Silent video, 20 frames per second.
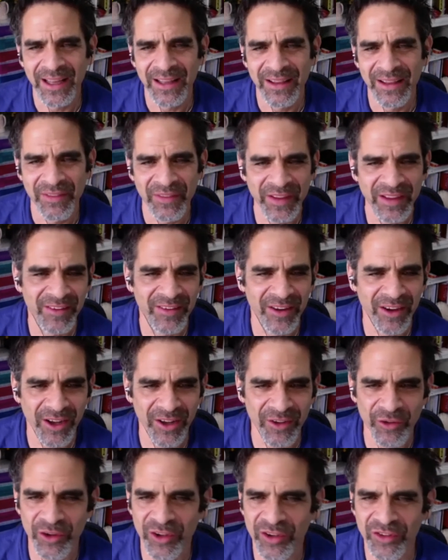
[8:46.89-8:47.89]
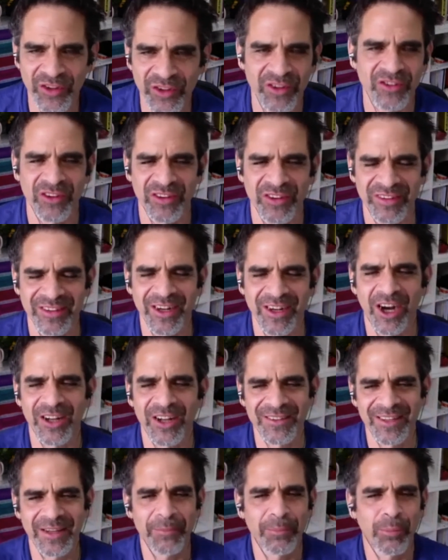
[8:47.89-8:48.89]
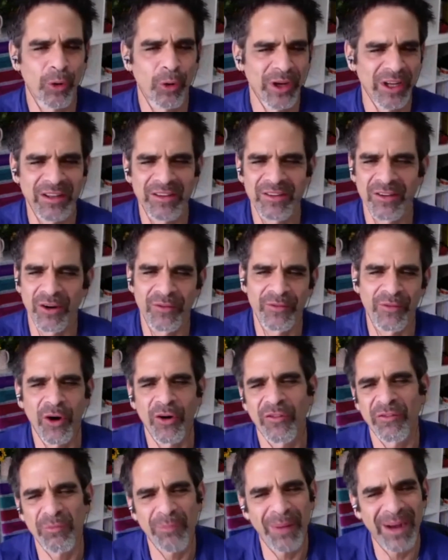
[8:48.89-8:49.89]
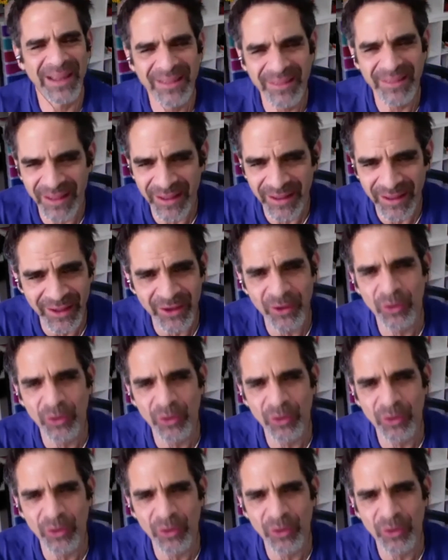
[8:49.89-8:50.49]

these are the starting point of my thinking?